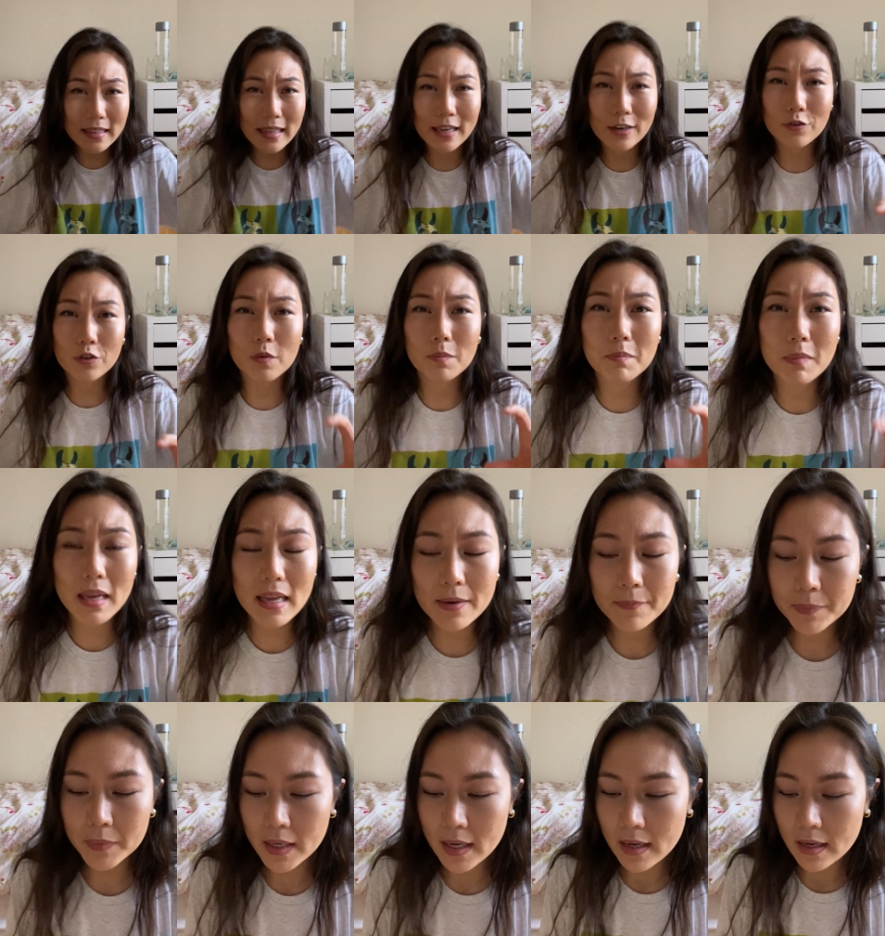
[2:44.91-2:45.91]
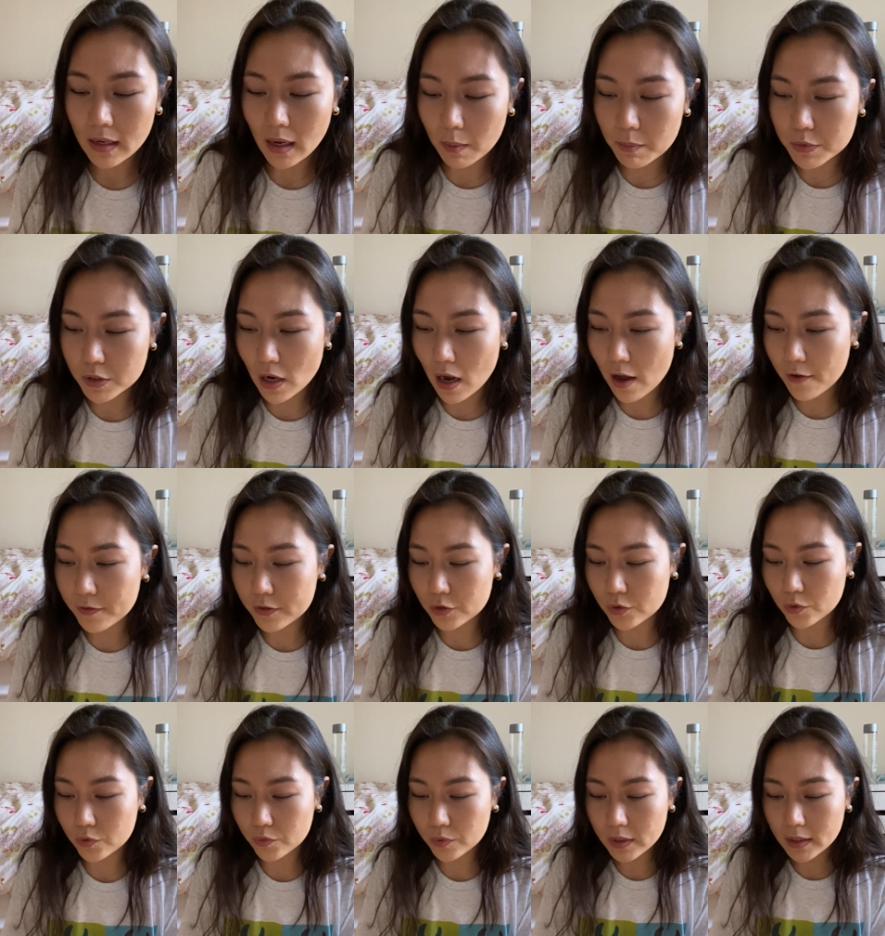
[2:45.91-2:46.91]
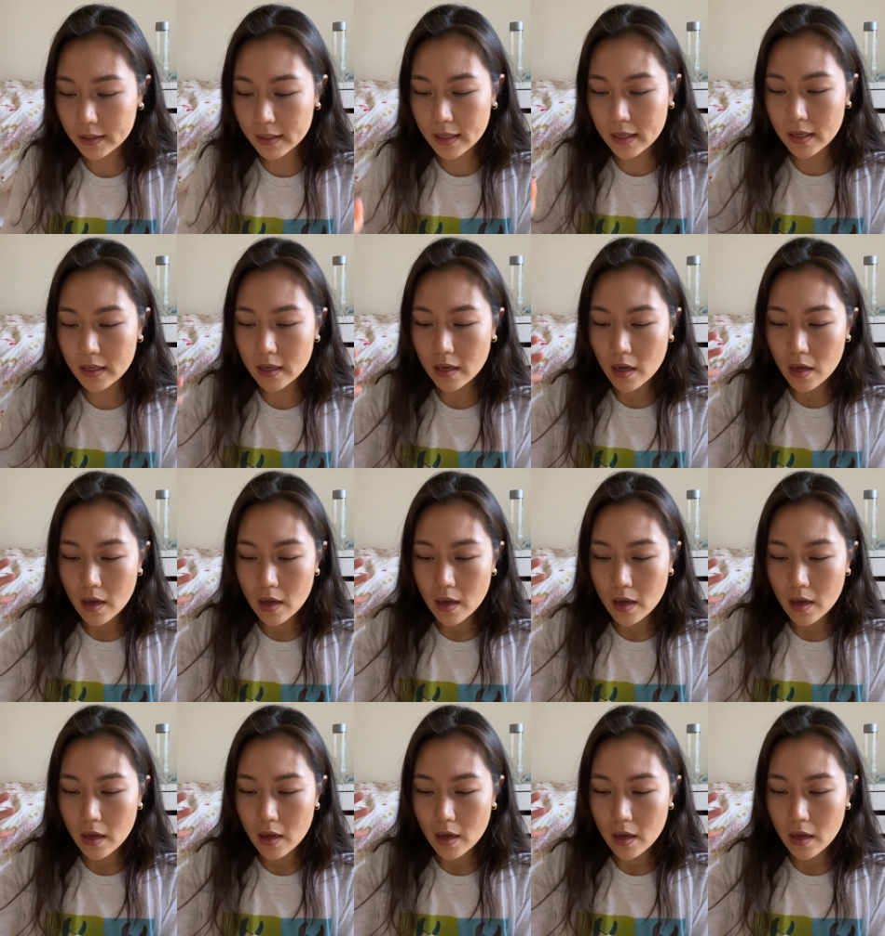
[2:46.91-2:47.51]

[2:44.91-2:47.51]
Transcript: Like Ramit comes off as a really